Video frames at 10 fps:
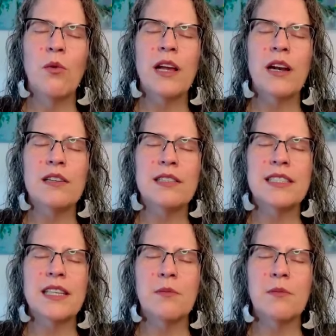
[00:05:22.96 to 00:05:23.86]
what are
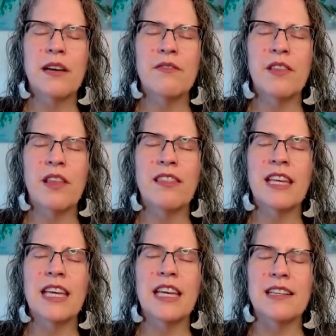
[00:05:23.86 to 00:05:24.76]
some of the
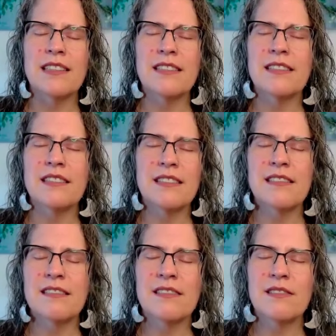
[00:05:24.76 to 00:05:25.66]
things